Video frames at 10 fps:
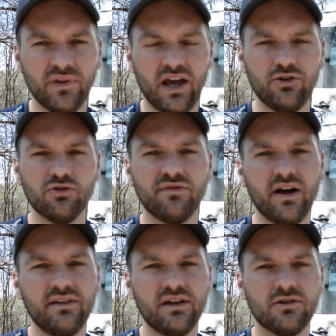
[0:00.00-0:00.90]
and you'll
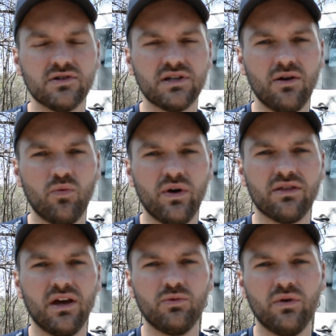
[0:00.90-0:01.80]
find the Interstate
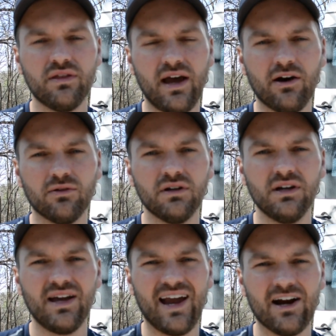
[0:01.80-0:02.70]
with and without
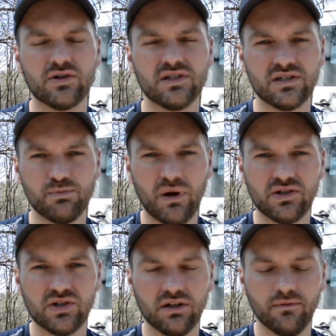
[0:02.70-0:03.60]
air
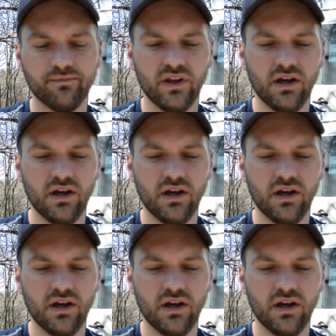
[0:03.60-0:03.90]
suspension.